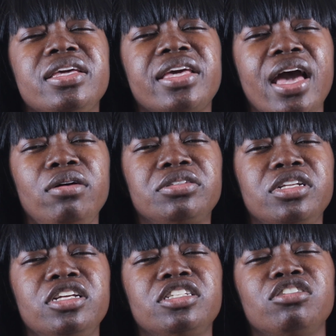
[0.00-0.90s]
need
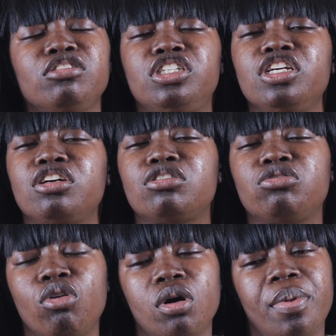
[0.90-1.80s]
counseling so she could
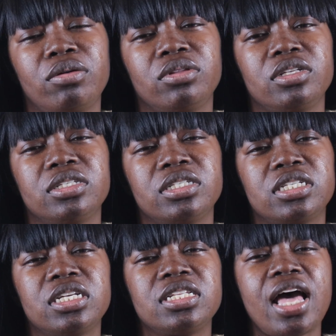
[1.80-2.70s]
talk about this.
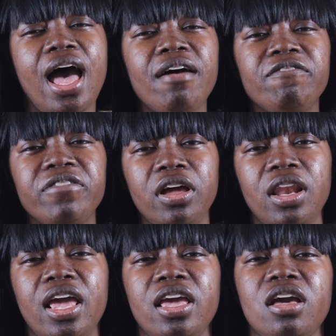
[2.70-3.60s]
Because I
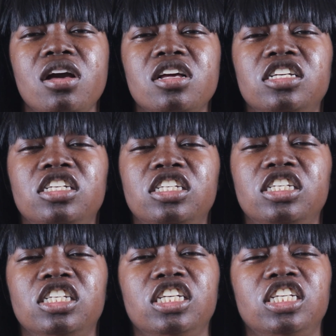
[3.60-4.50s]
feel like
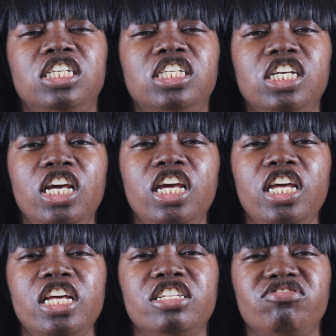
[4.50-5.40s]

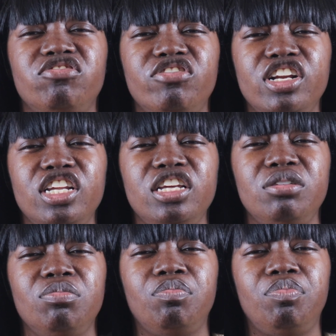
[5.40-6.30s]
she is
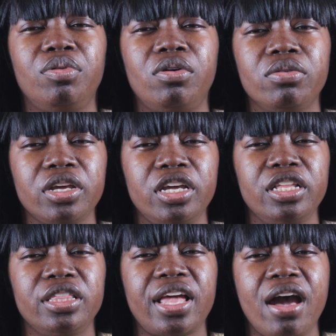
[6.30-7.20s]
really
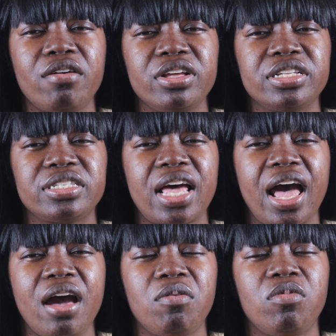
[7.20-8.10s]
broken down
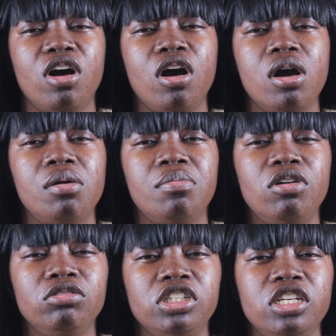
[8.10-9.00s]
inside with her
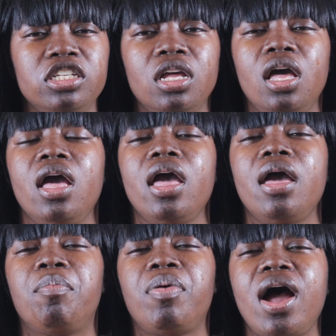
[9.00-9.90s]
emotions
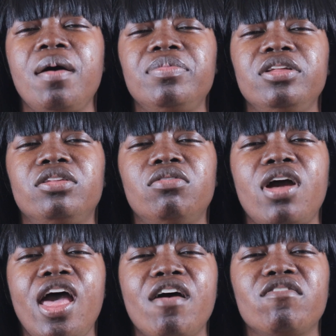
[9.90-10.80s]
and probably
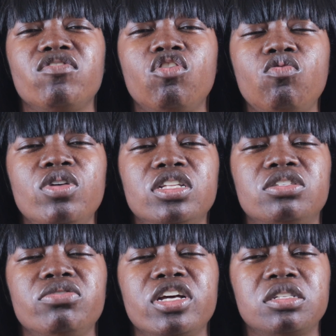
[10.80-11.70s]
don't have no one
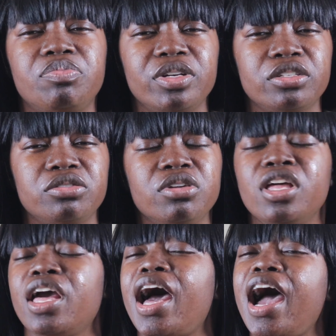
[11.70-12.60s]
to express it to.
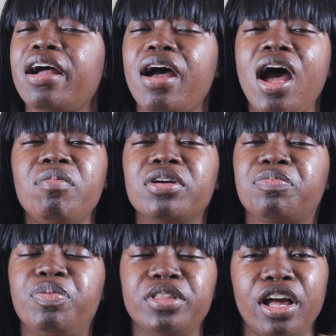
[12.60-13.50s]
I
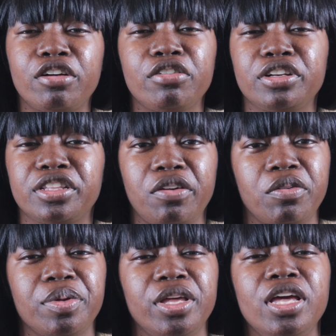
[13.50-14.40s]
would put that girl in
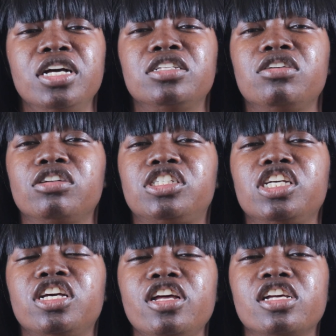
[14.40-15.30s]
therapy so
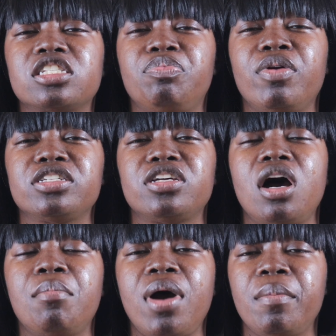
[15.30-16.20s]
she could express
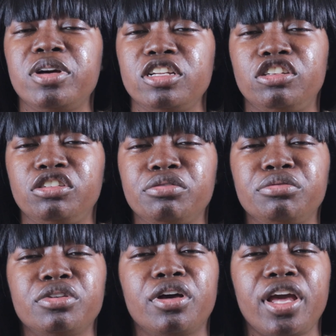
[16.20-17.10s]
her mama
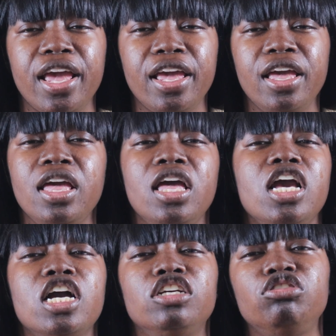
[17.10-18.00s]
issues, okay?
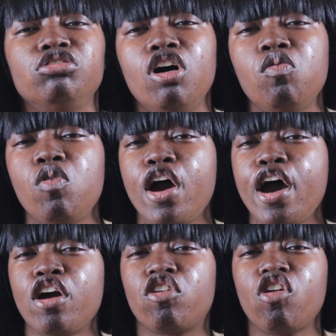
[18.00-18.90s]
Because you don't want
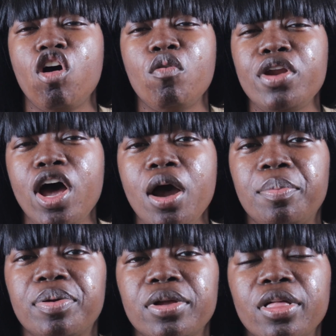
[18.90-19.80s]
her growing up